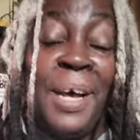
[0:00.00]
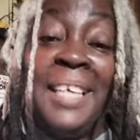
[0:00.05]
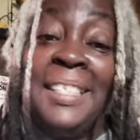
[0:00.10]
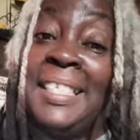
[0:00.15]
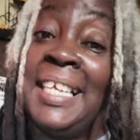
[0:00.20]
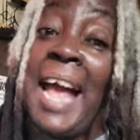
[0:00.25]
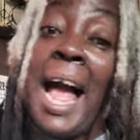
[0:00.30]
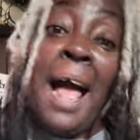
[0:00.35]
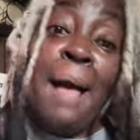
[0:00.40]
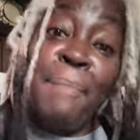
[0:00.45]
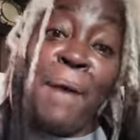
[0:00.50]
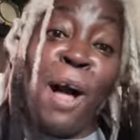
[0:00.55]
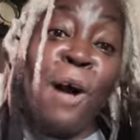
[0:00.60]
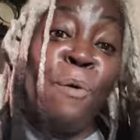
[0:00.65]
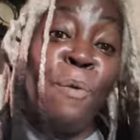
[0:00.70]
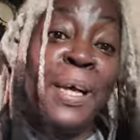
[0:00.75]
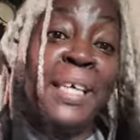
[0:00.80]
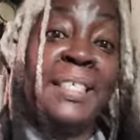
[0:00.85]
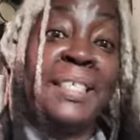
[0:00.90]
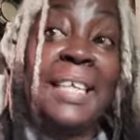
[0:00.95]
See, I'm
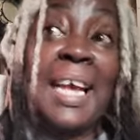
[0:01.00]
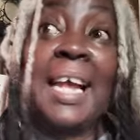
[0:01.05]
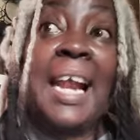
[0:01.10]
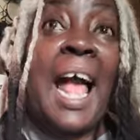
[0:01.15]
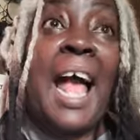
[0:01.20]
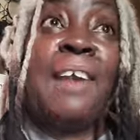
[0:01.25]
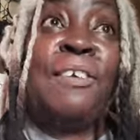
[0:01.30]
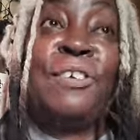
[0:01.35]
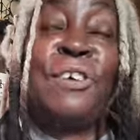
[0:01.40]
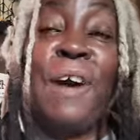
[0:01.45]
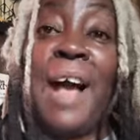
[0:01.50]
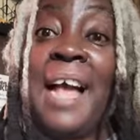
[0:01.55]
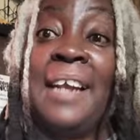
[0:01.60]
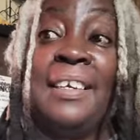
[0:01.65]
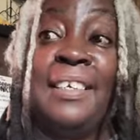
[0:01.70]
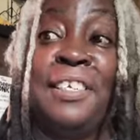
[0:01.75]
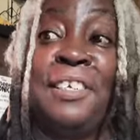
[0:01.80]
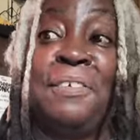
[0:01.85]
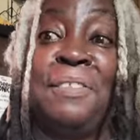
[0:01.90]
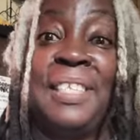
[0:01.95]
always saying, I don't know how to
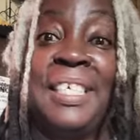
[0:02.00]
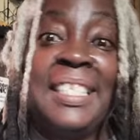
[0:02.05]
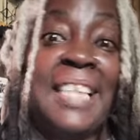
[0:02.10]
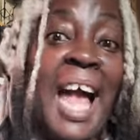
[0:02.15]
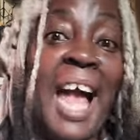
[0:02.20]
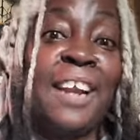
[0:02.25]
do this.